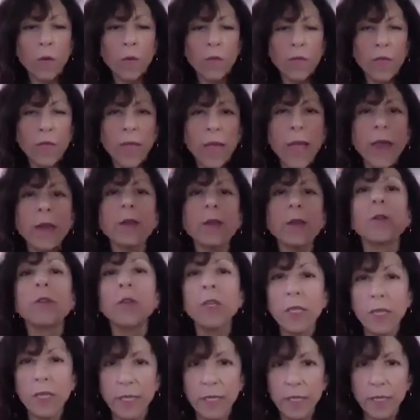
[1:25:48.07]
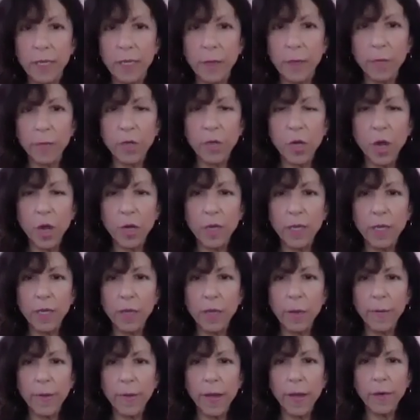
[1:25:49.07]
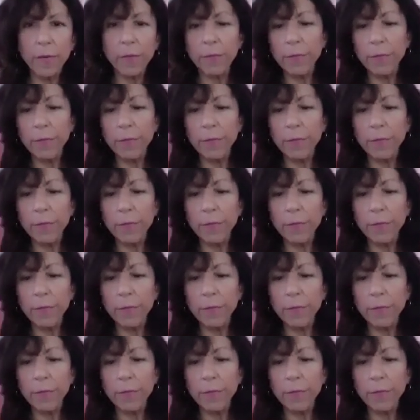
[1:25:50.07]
the energy healing I'm talking about,